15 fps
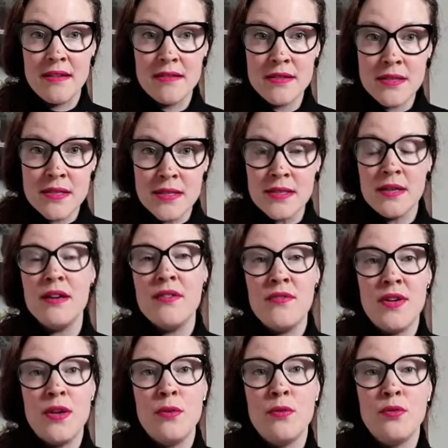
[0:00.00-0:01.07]
serve
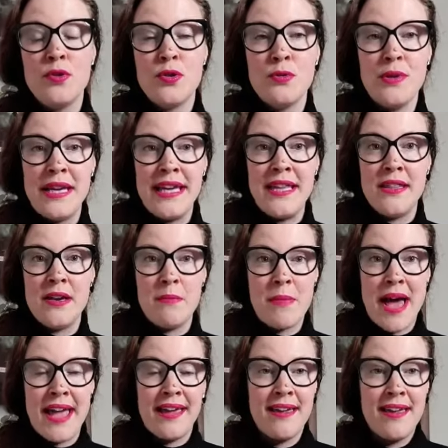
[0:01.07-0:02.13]
you through either
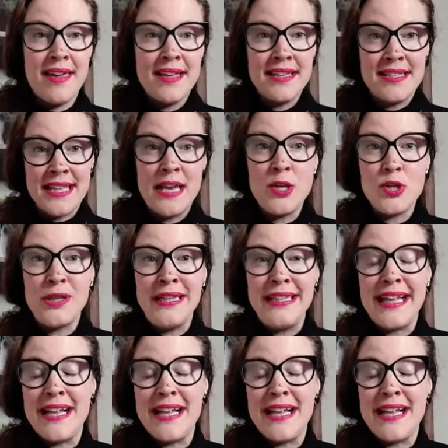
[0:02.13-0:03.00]
my Sensual